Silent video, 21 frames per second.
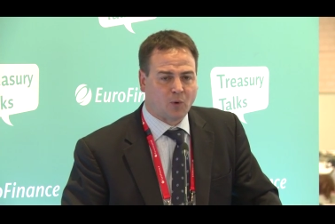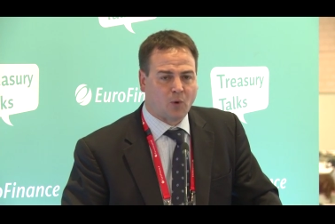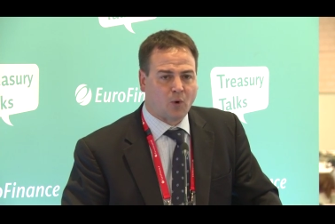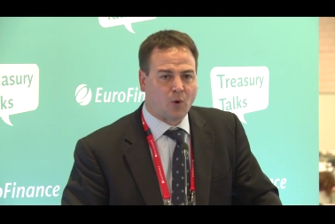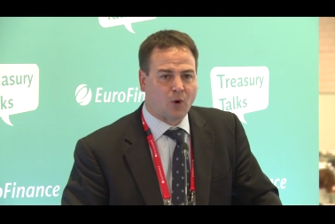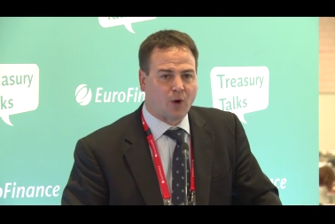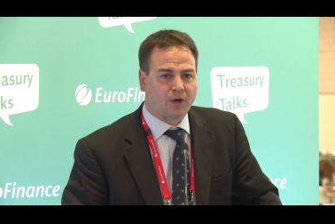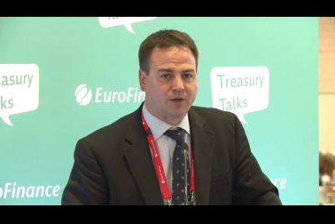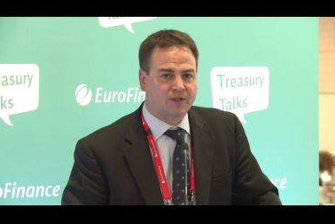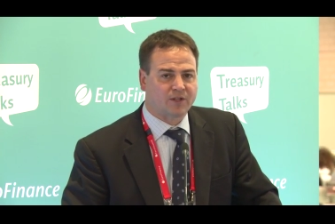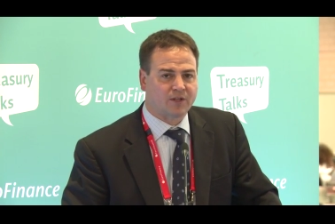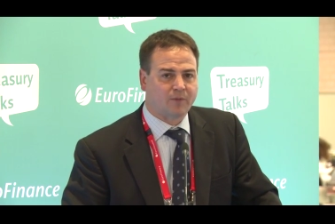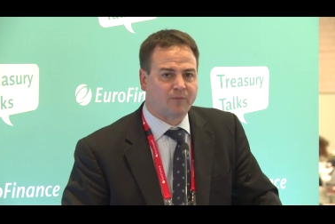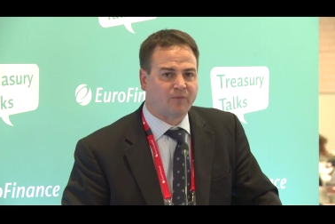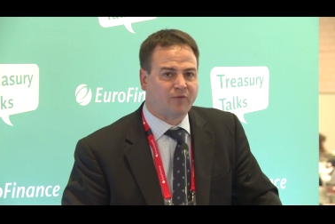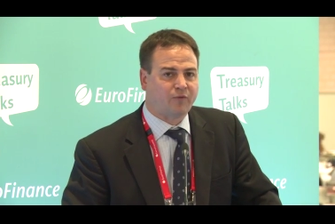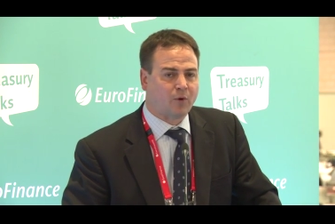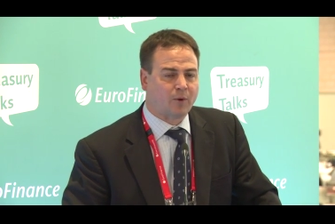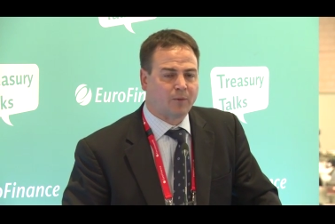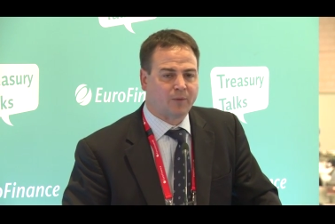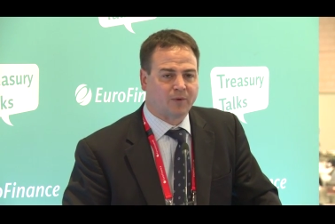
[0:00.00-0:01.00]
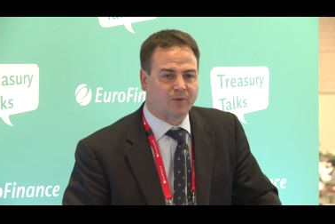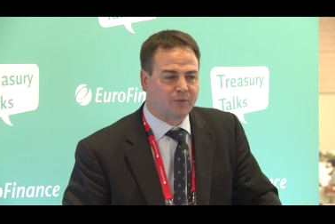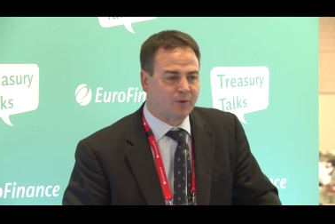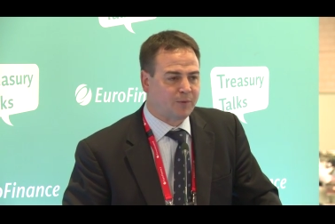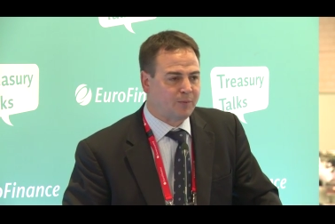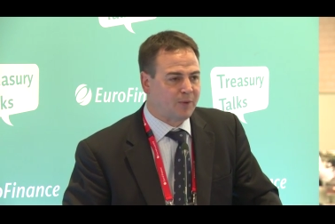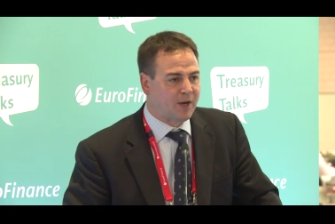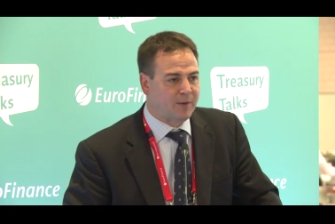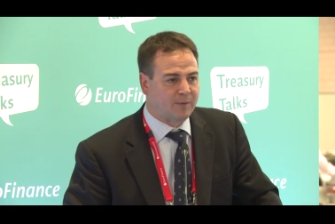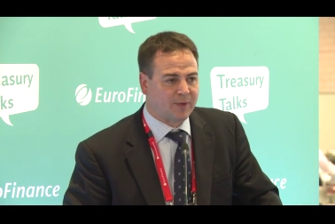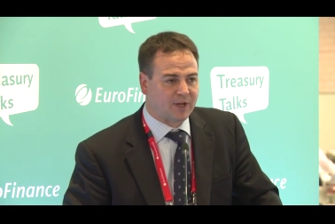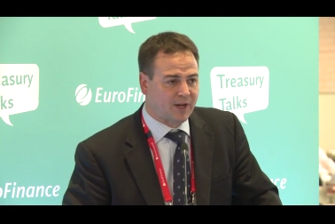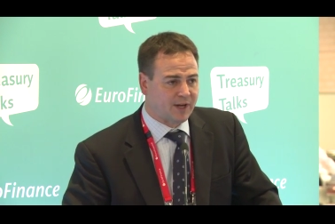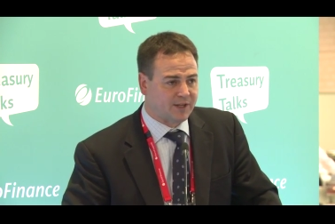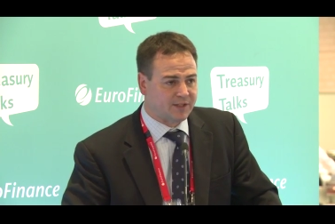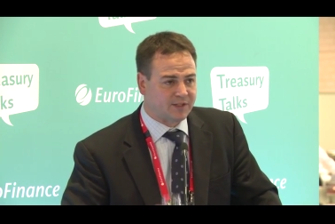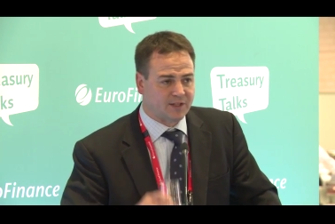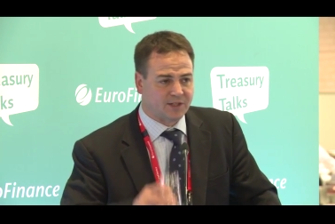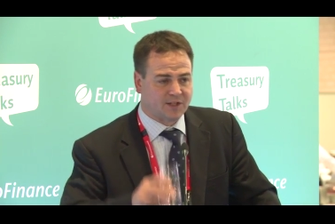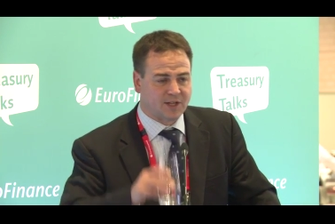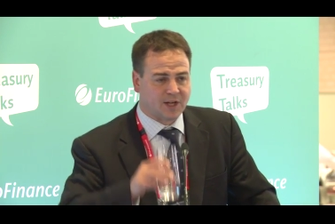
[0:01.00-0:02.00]
or some form of repayment
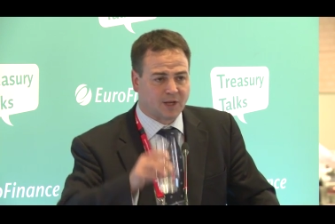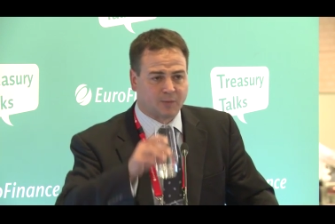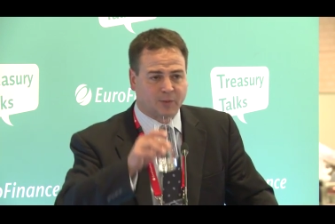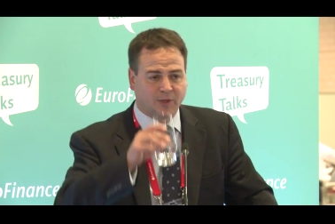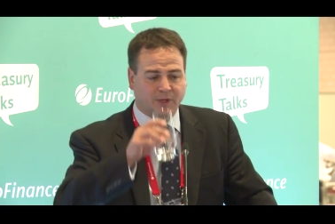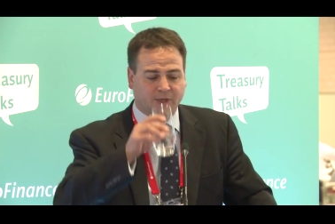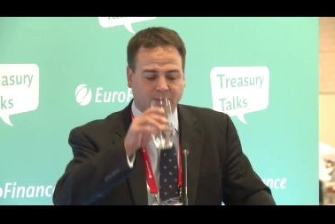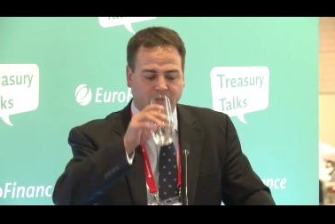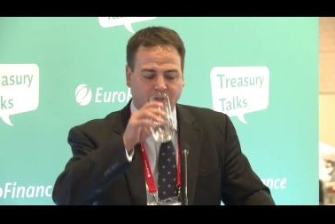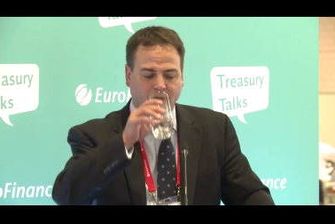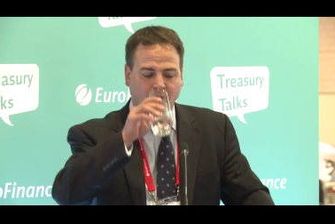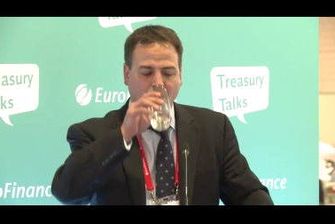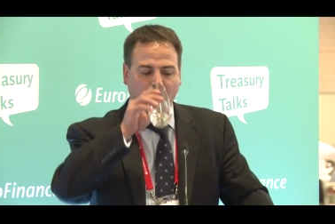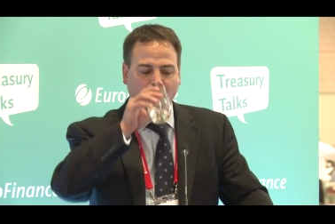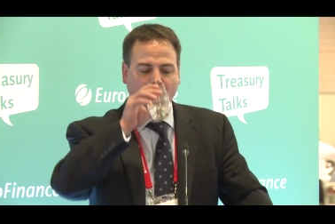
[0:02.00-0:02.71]
has to take place.